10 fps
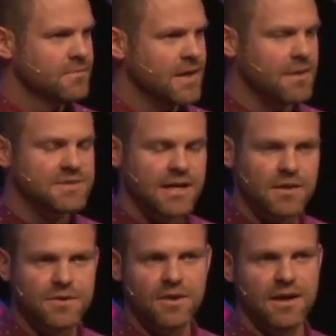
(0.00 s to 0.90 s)
I'm
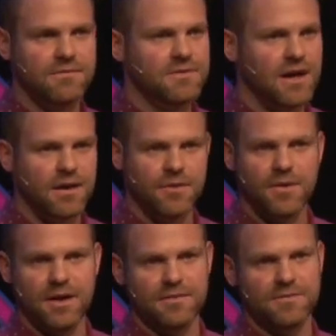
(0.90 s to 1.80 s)
telling you, I have not
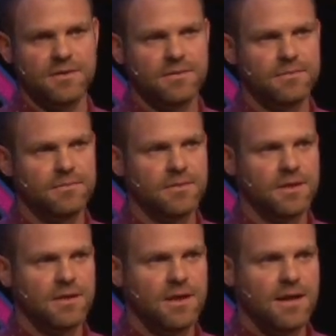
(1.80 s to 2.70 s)
arrived.
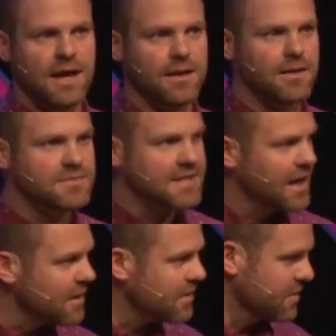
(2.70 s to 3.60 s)
I, am
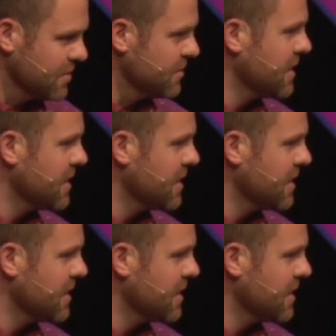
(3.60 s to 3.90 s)
telling you